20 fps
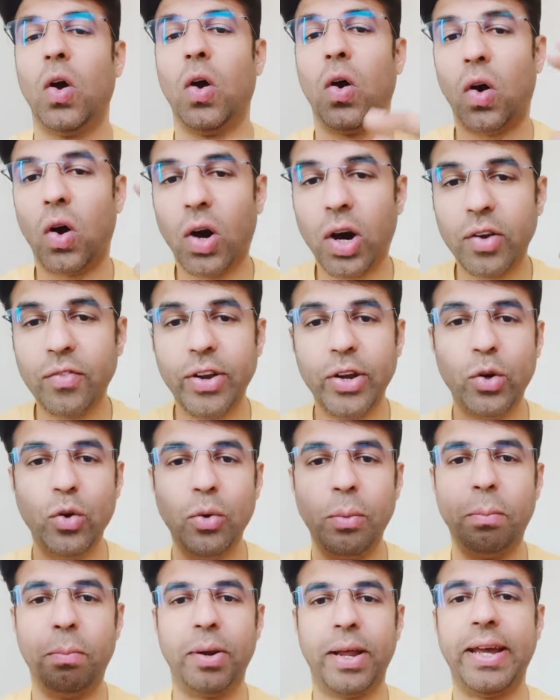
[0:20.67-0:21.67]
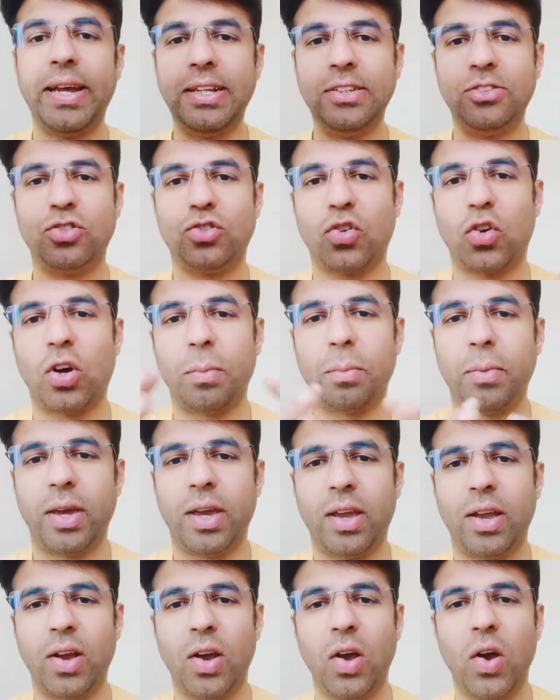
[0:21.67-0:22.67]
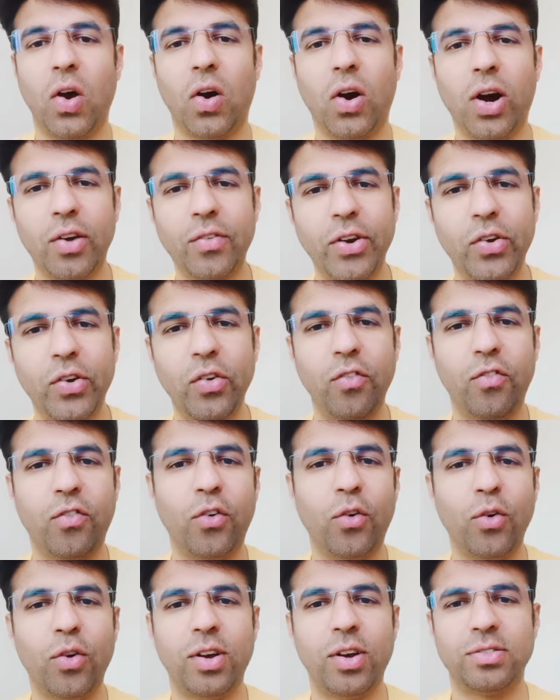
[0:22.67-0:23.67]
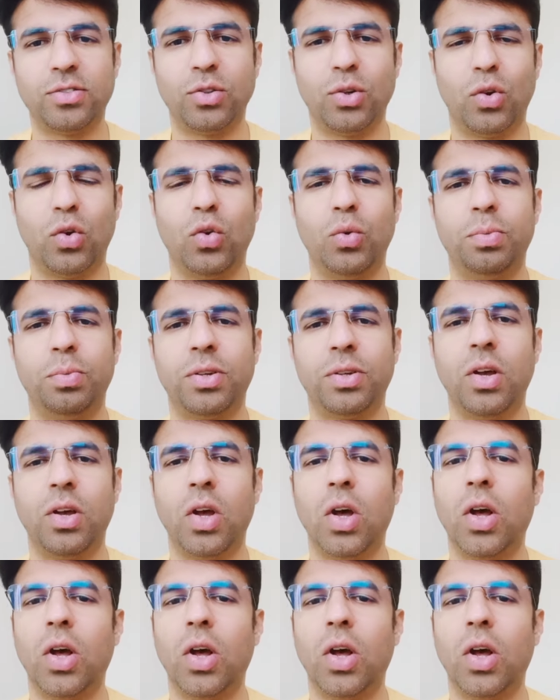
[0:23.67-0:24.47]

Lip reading: or we do brainstorming, or we do focus groups.